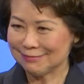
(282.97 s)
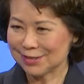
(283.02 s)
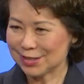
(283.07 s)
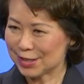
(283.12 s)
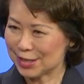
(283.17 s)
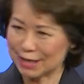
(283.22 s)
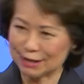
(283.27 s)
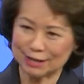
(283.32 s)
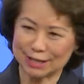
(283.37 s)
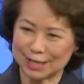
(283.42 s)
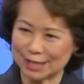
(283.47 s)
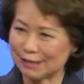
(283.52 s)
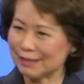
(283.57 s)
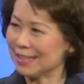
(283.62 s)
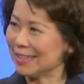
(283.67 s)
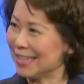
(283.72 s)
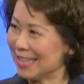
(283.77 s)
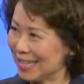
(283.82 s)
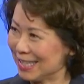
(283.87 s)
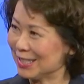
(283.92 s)

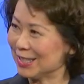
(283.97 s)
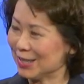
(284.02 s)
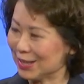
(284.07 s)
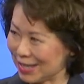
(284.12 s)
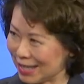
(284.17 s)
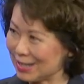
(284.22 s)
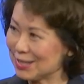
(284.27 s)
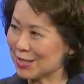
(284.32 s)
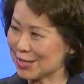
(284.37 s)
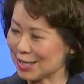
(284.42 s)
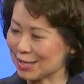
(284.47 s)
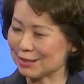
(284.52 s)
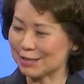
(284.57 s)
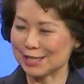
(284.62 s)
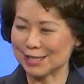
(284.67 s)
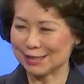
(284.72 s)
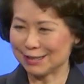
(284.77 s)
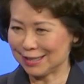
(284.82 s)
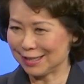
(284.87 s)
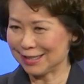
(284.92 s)
Secretary, then, then
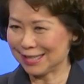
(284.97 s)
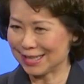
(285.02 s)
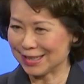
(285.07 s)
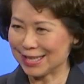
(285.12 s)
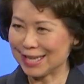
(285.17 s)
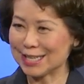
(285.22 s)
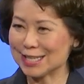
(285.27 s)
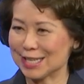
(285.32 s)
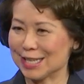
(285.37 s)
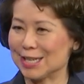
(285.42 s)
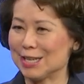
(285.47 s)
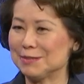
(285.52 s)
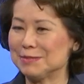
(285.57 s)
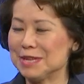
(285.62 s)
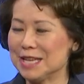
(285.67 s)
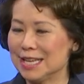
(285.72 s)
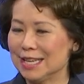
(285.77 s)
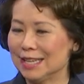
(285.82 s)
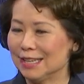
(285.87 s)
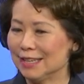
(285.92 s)
Secretary at that
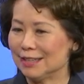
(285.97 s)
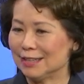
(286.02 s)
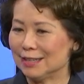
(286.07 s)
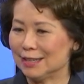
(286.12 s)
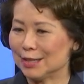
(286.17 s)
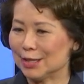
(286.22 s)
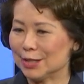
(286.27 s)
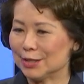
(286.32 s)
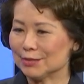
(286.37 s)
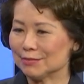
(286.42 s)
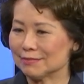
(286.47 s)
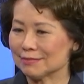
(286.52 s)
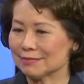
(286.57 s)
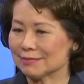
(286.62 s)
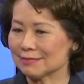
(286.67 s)
time, uh,